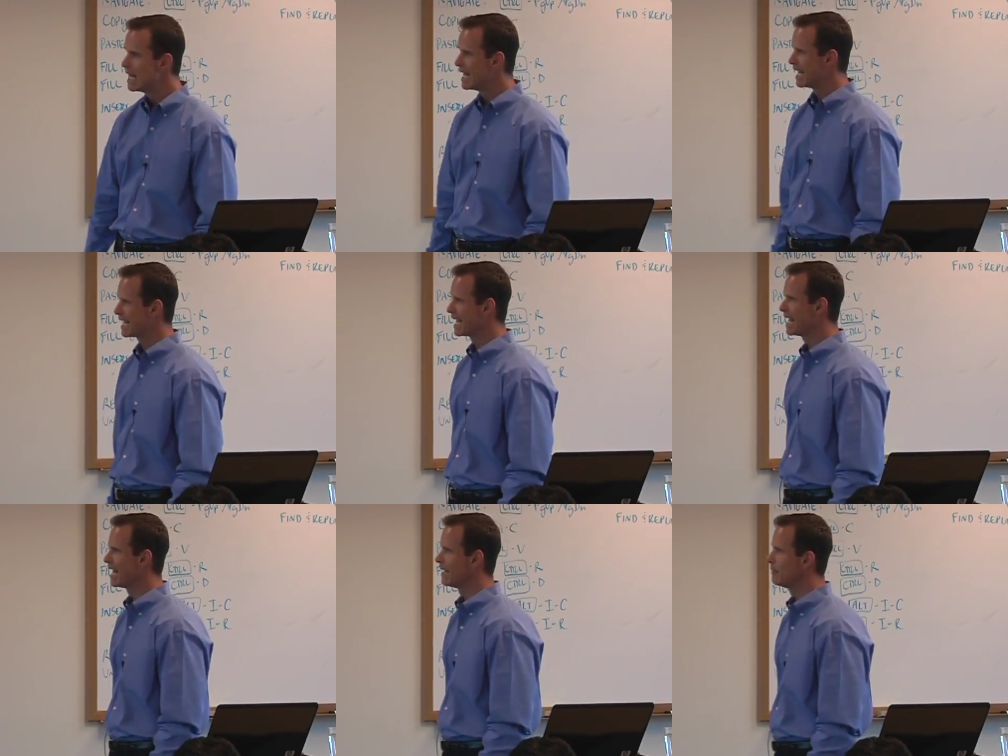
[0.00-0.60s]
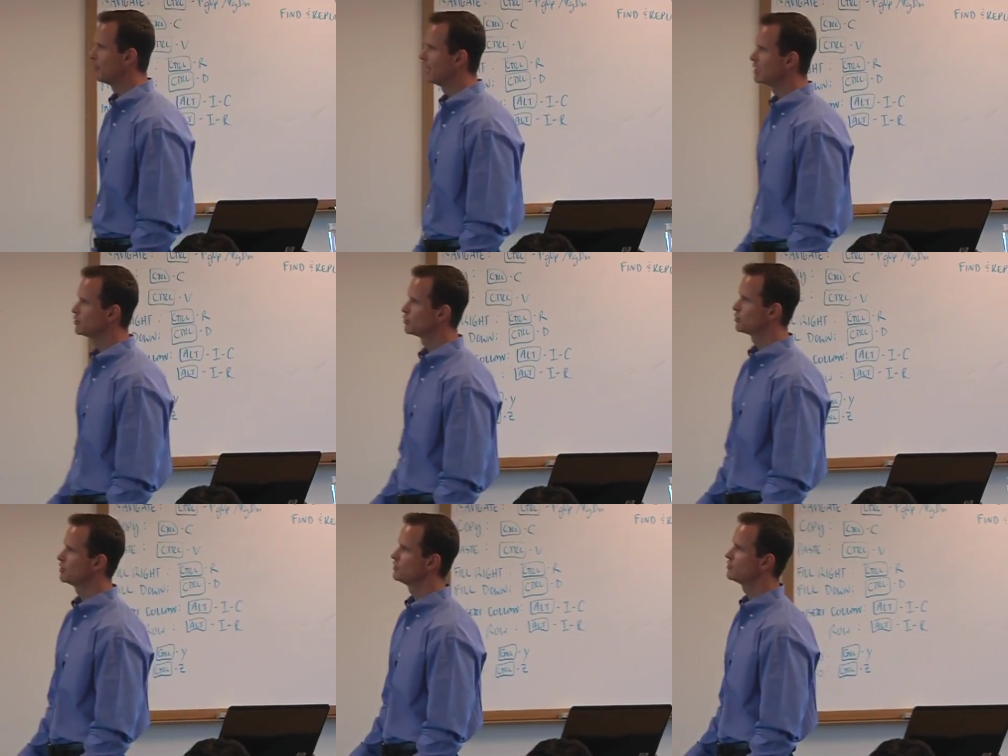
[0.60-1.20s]
Again, make
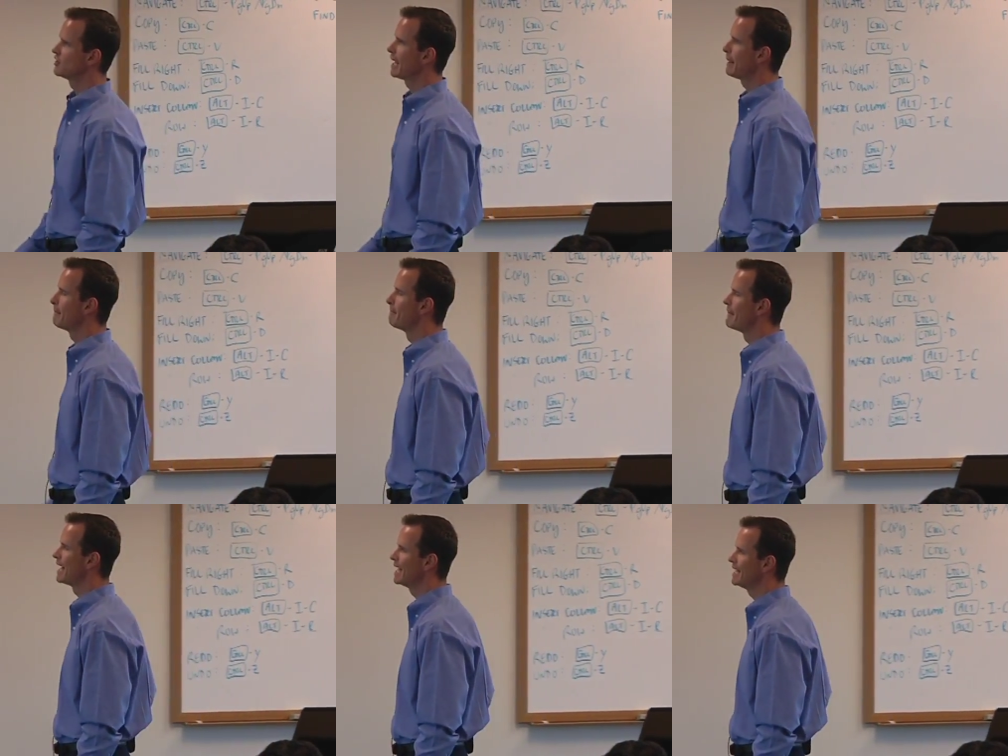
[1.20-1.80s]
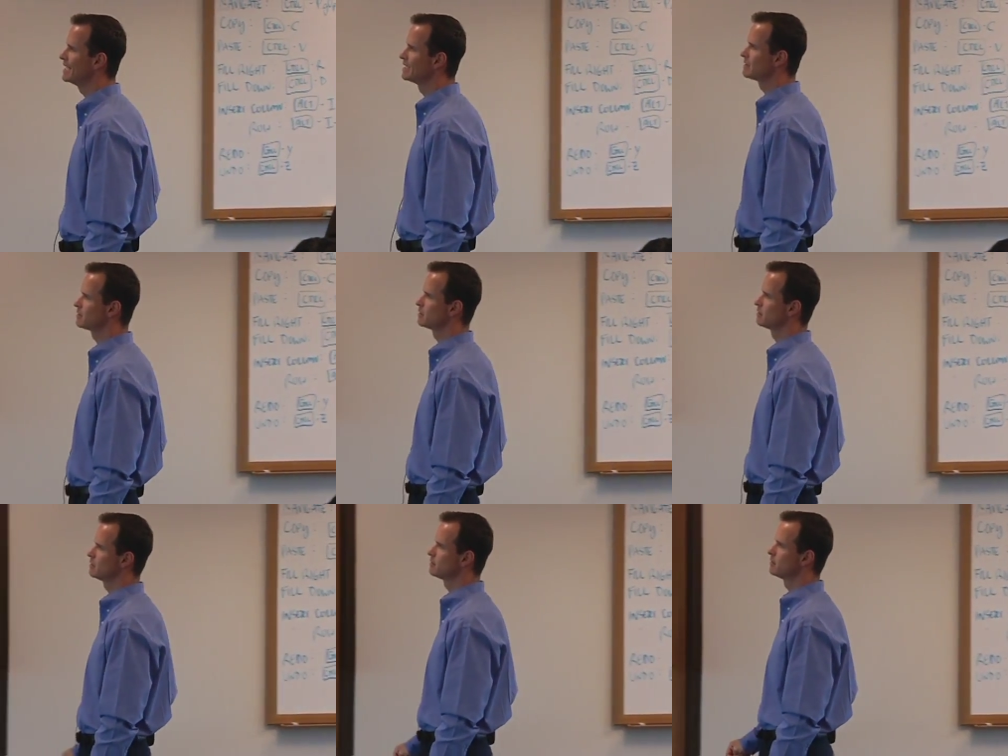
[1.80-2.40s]
sure you say minus
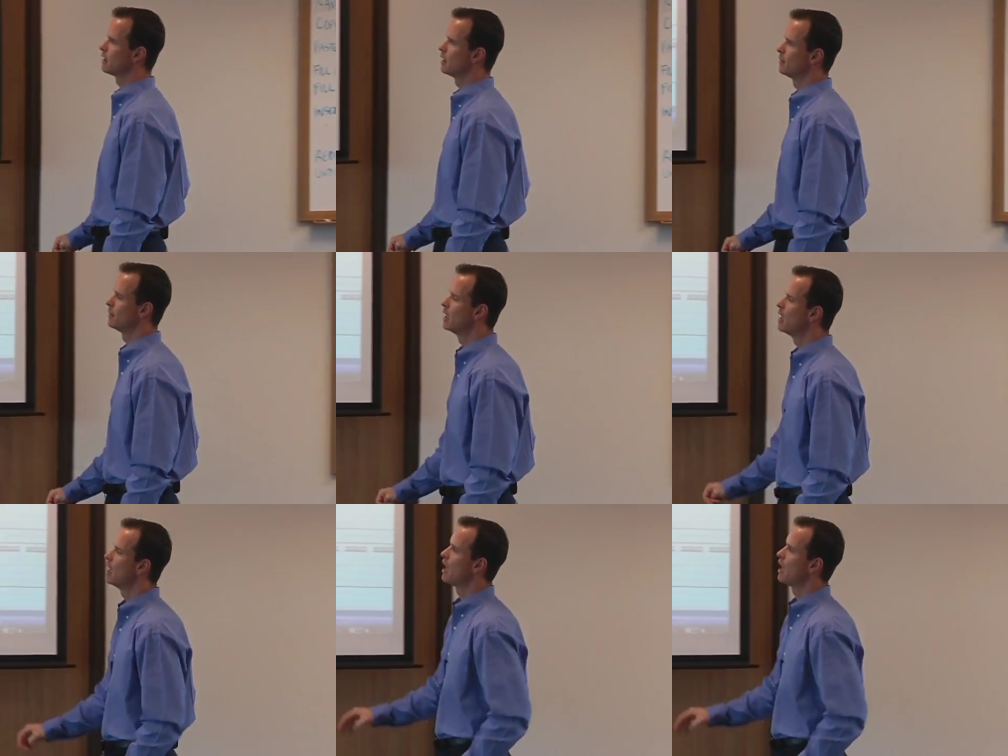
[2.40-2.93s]
sum.